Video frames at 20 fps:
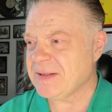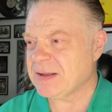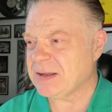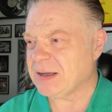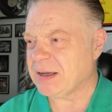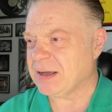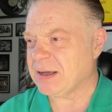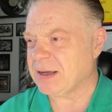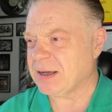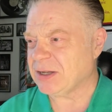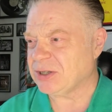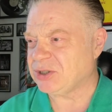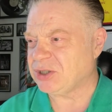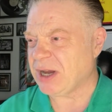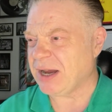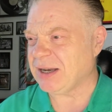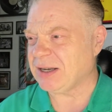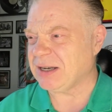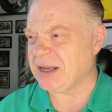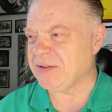
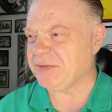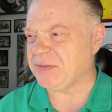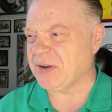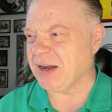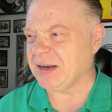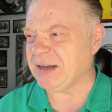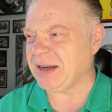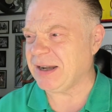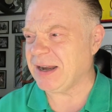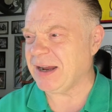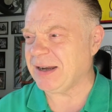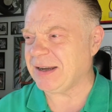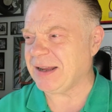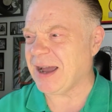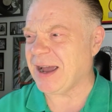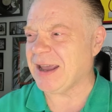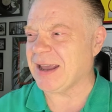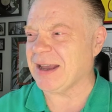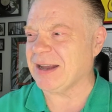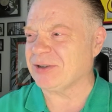Jade Leaf, 1980.
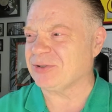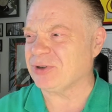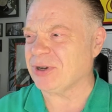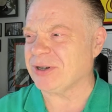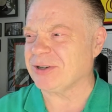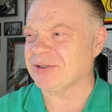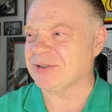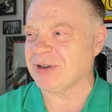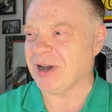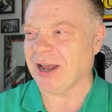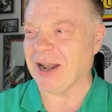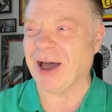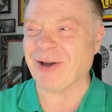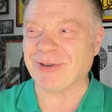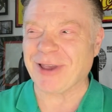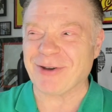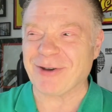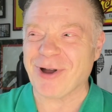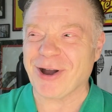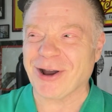Hi, Adrian. Hello,
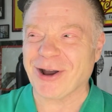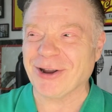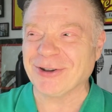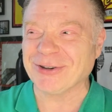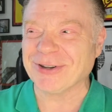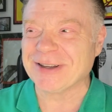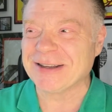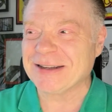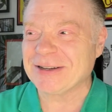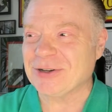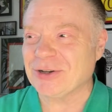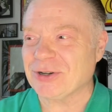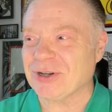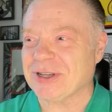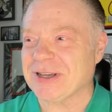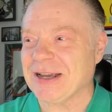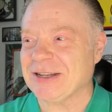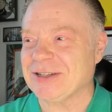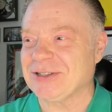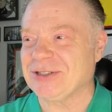you're on. Good to
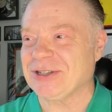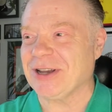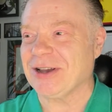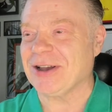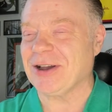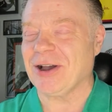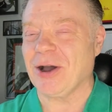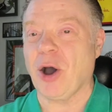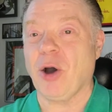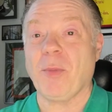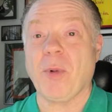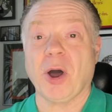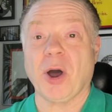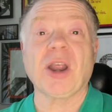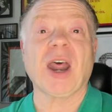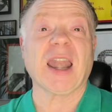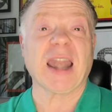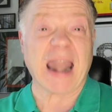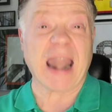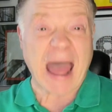catch you up on
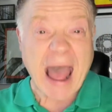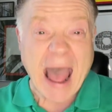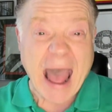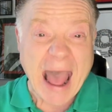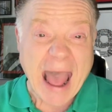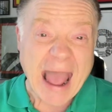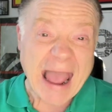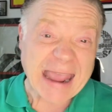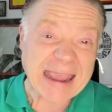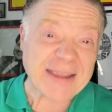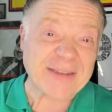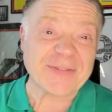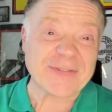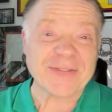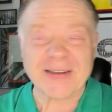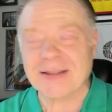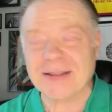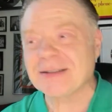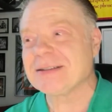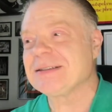a live.
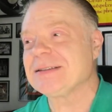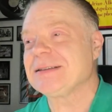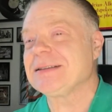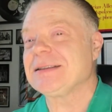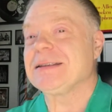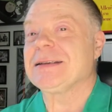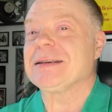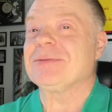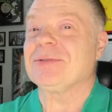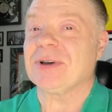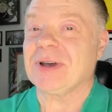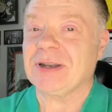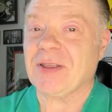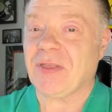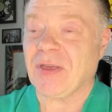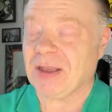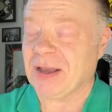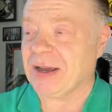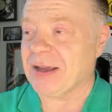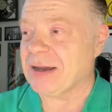Well, I
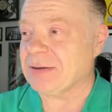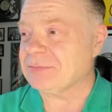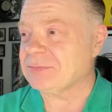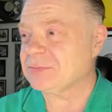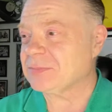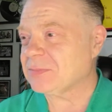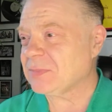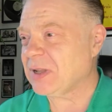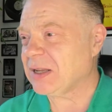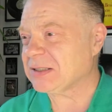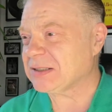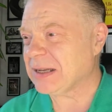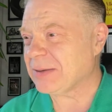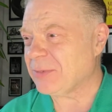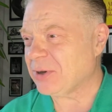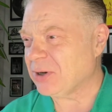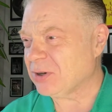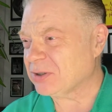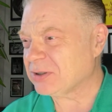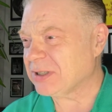think I am. Last
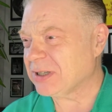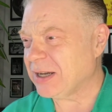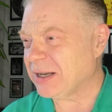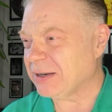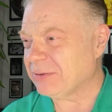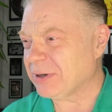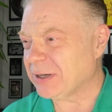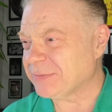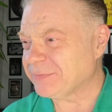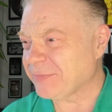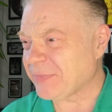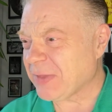time I looked. Anyway.